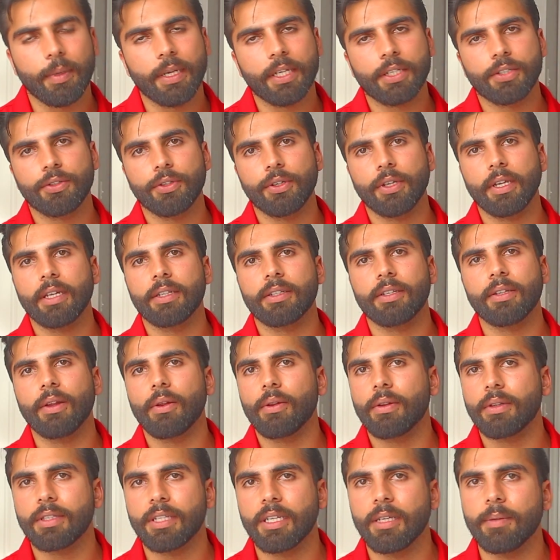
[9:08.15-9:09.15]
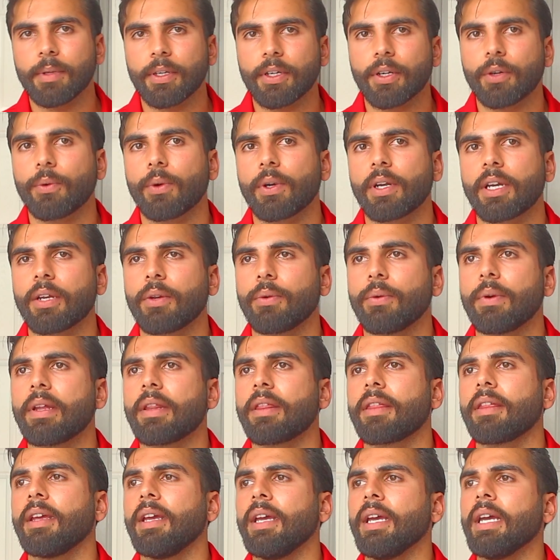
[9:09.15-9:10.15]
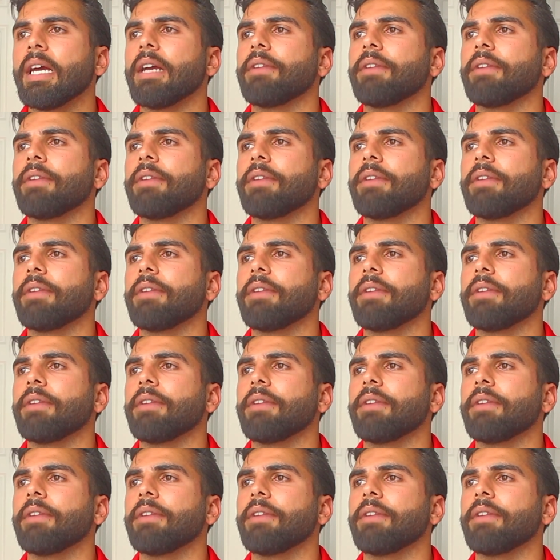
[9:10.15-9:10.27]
make sure you get to know the team that you're working with.